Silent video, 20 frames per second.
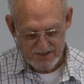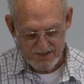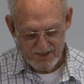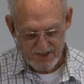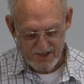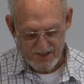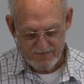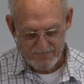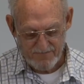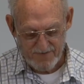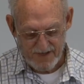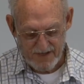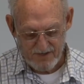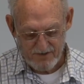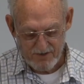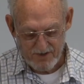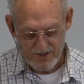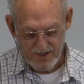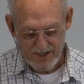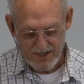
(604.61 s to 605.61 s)
not
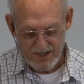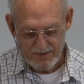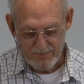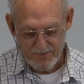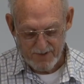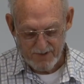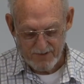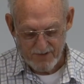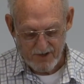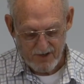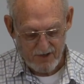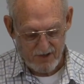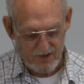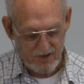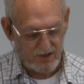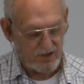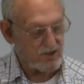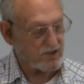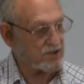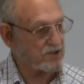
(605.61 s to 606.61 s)
found in keeping their
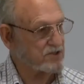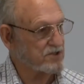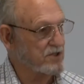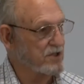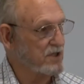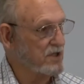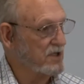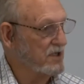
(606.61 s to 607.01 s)
laws,